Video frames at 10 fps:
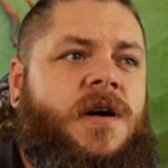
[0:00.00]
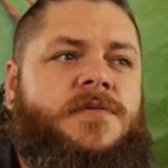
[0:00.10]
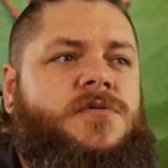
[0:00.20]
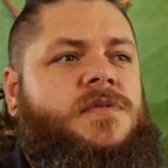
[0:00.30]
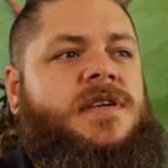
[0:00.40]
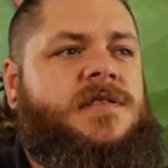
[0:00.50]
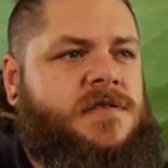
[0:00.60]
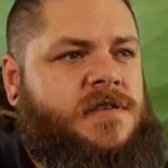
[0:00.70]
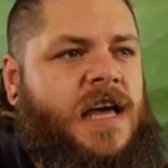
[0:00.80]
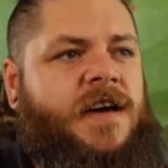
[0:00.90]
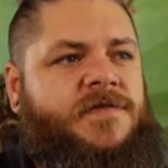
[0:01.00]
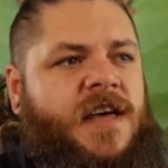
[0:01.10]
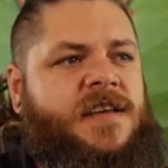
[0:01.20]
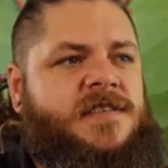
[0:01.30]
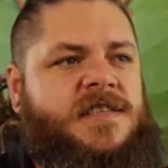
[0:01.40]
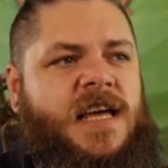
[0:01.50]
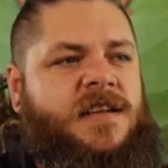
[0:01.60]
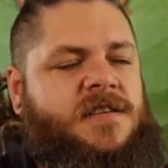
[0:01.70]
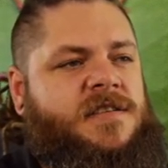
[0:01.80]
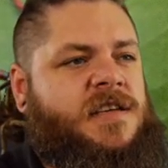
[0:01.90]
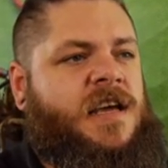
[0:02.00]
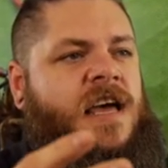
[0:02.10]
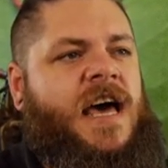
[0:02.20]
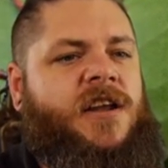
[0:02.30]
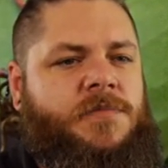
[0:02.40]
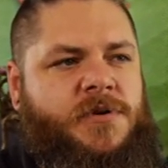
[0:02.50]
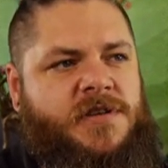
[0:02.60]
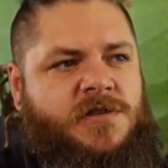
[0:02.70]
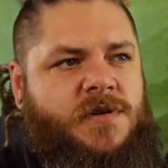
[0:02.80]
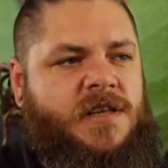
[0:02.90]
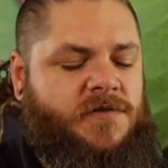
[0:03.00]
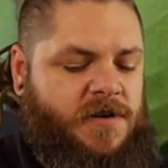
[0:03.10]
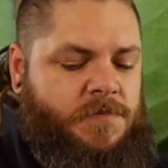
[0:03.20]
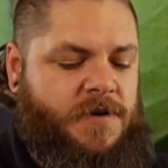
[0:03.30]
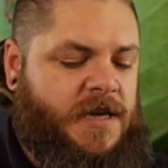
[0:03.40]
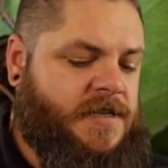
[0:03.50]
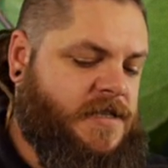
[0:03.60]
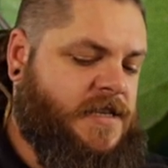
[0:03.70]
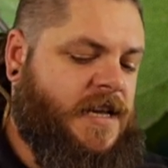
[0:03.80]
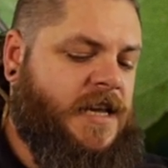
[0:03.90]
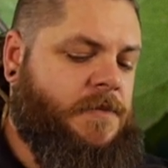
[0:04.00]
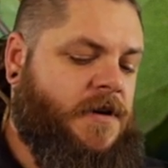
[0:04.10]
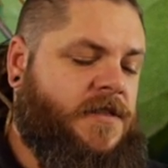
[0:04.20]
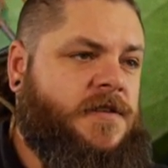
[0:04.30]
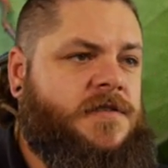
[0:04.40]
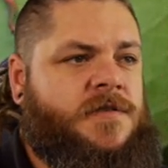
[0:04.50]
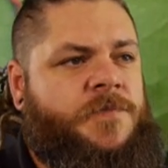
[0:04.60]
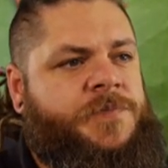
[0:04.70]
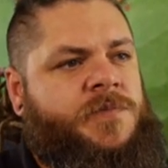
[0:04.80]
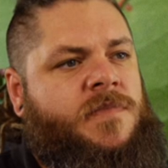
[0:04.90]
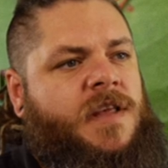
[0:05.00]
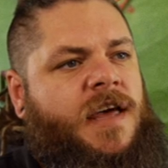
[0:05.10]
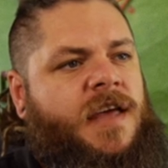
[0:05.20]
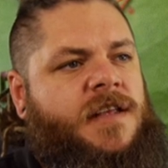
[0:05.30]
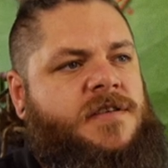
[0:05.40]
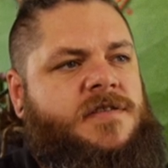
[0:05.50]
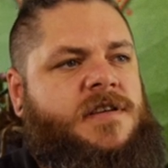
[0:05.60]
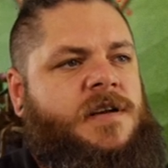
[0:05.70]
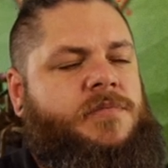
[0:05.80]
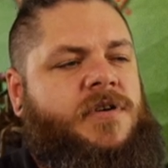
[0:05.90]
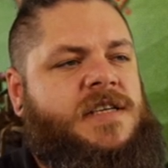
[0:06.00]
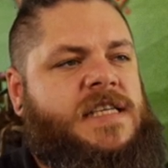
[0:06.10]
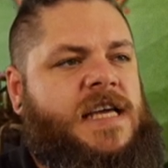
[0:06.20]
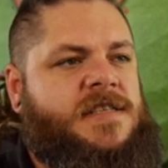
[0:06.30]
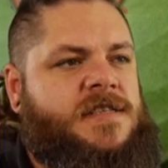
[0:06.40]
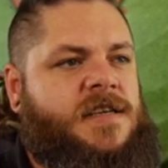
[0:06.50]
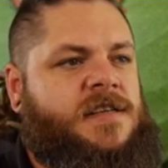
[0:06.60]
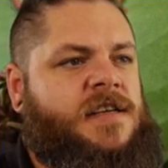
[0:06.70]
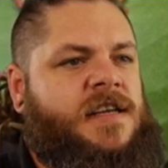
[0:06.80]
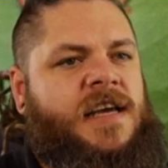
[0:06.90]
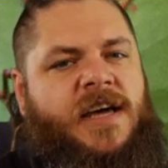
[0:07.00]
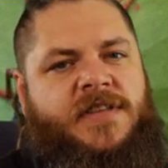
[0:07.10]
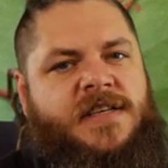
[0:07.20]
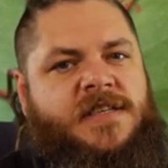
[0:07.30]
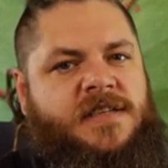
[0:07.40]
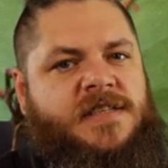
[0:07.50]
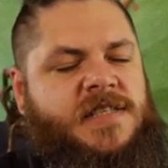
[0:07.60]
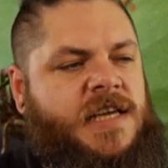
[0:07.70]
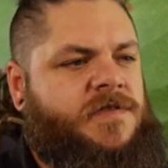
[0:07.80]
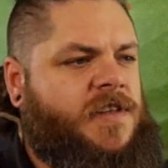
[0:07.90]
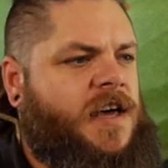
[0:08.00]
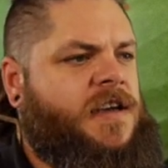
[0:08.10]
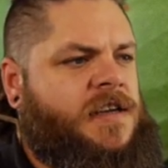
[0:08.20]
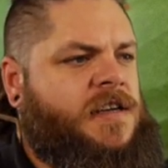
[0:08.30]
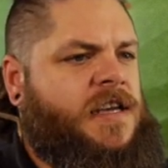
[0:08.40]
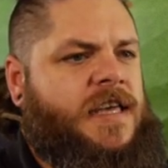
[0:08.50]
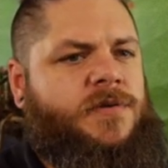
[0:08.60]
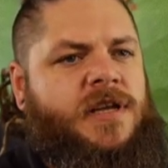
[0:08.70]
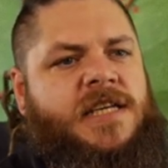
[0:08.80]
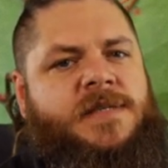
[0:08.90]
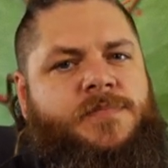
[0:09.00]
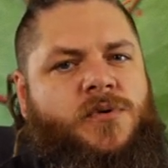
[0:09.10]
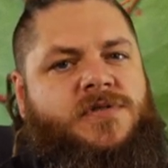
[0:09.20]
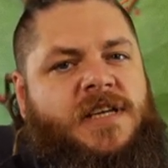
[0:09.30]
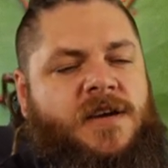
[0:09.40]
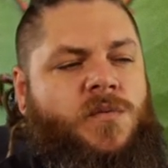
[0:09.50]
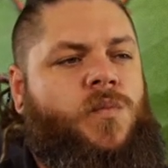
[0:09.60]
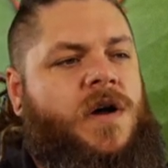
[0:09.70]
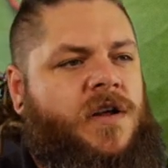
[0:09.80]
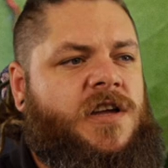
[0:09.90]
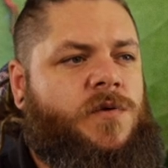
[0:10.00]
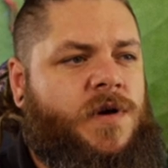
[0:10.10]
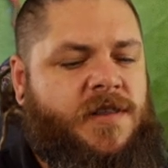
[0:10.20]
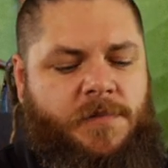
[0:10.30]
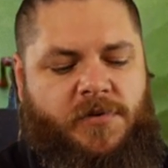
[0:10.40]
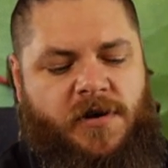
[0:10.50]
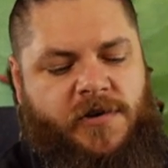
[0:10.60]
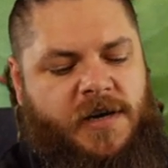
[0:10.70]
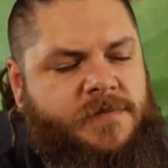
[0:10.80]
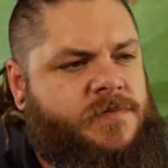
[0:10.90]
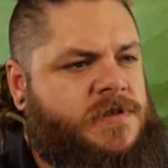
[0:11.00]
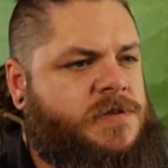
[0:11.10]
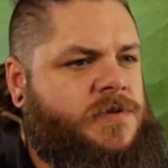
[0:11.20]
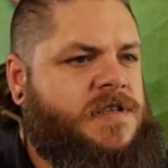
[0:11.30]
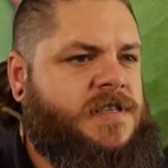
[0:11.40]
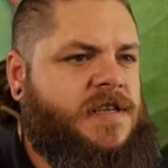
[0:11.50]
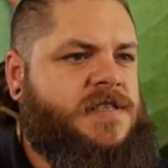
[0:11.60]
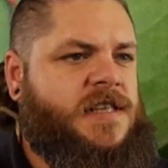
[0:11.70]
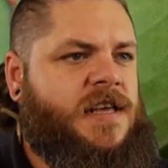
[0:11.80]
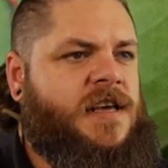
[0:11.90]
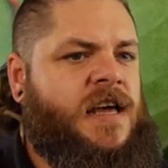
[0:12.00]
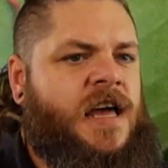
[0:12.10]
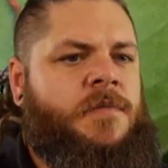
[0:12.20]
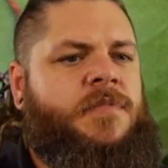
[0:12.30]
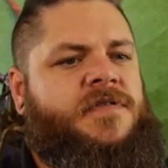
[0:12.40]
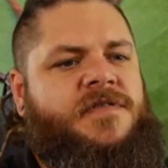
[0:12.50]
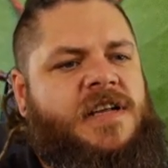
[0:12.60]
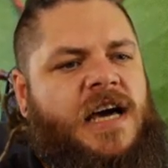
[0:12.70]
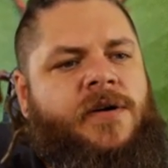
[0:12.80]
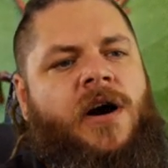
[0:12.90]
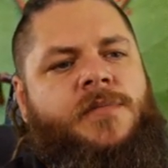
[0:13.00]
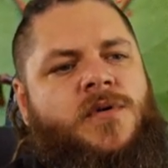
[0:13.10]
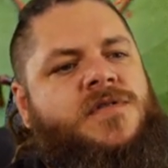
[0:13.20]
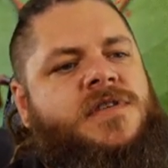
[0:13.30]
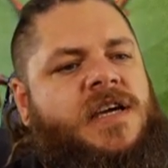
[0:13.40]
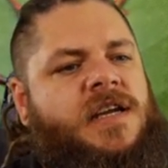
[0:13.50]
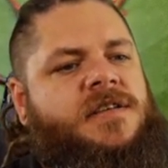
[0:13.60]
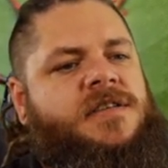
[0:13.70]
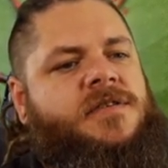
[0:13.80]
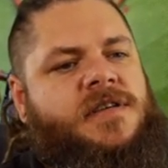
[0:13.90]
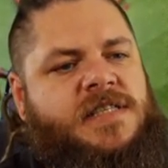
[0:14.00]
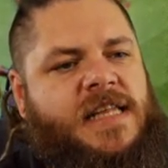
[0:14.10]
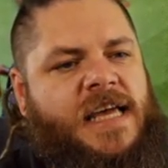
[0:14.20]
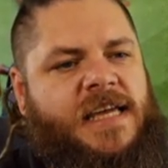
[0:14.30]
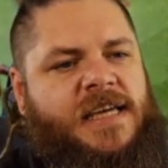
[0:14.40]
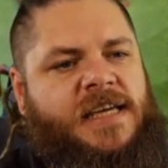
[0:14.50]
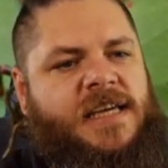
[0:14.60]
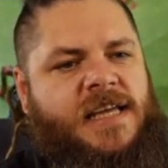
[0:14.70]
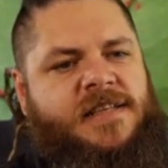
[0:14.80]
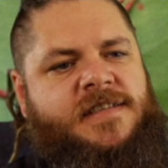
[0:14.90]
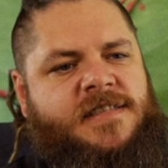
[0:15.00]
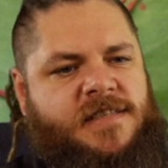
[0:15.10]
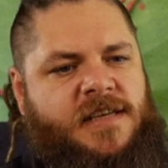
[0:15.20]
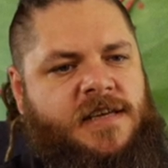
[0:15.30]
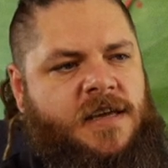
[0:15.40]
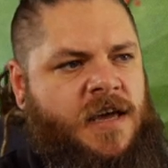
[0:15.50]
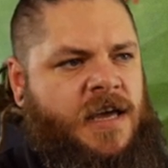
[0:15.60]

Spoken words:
I will always have that as standard, and I'll put in 23B as a stacking method. and just going to press enter, and that's going to save that. It will export it when I quit the program, which is what it says there. But for now, I'm also going to do a stack in C.